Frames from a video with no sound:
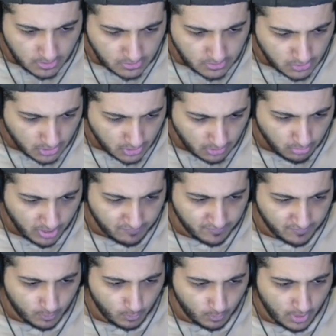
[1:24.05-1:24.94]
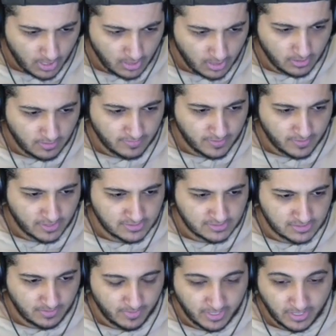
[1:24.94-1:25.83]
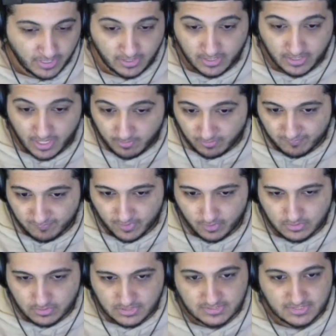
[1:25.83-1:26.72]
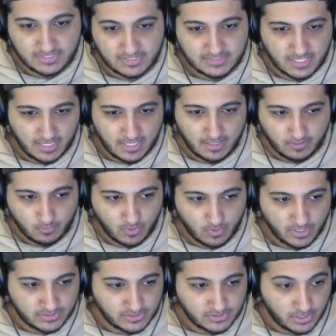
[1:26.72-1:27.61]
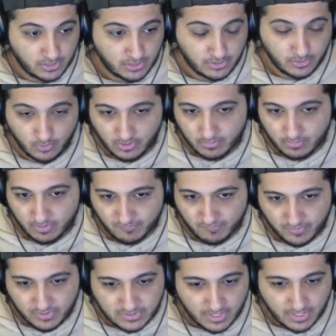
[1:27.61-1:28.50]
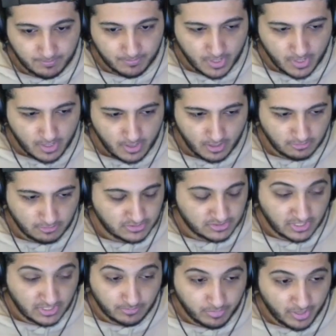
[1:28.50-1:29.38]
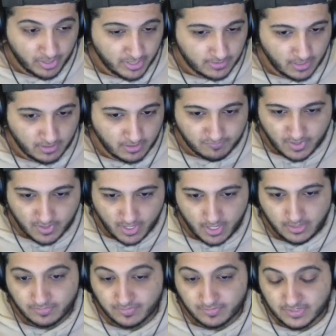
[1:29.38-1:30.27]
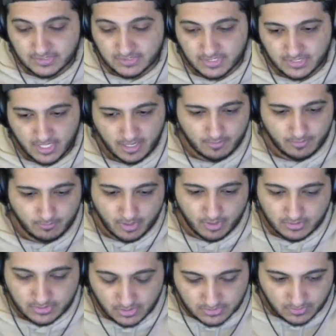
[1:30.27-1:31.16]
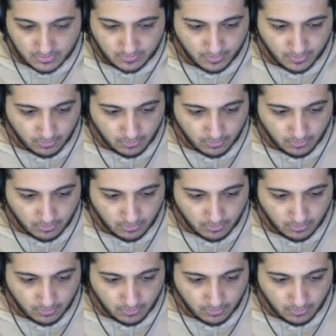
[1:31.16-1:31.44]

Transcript: took a break for a while, and then I started making gaming videos because that's kind of like what I started doing in my free time. I was just like playing a lot of C O D and things like that, but I was also